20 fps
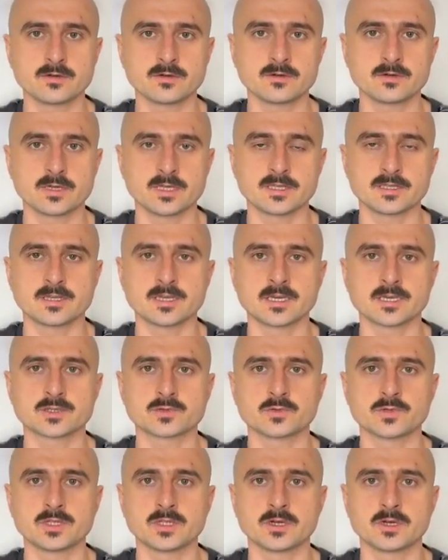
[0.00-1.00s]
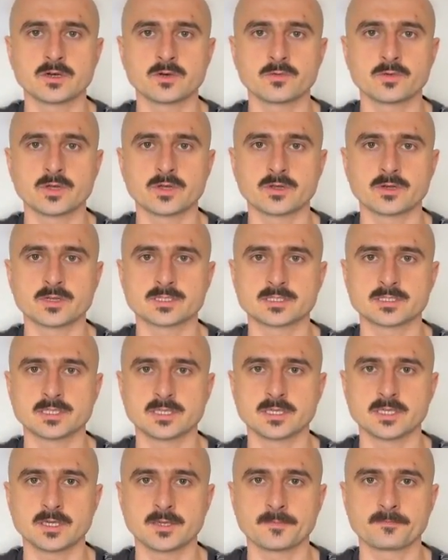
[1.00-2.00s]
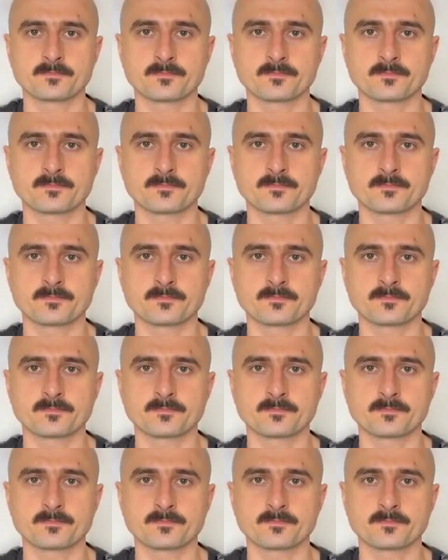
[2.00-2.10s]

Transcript: In the next video, we're gonna see